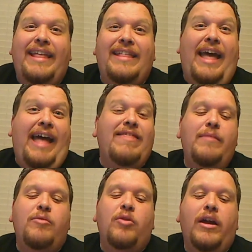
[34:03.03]
And then I
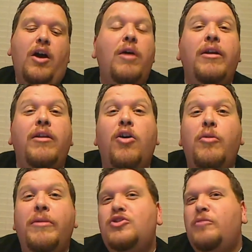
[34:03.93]
had them, they're like, oh, I
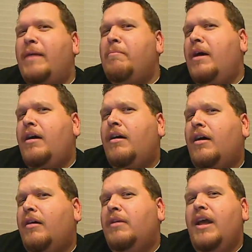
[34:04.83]
went home and I showed my
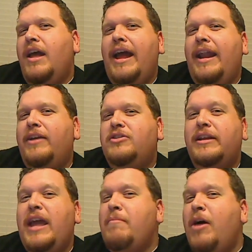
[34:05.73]
mom,
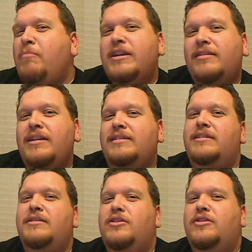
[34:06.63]
and I was like, hey mom, look
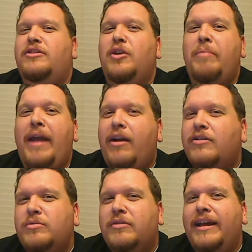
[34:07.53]
at this, and their
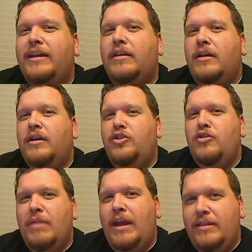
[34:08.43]
parents were like,
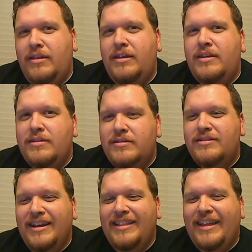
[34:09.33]
you made
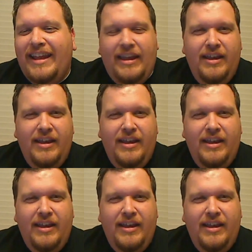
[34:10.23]
this?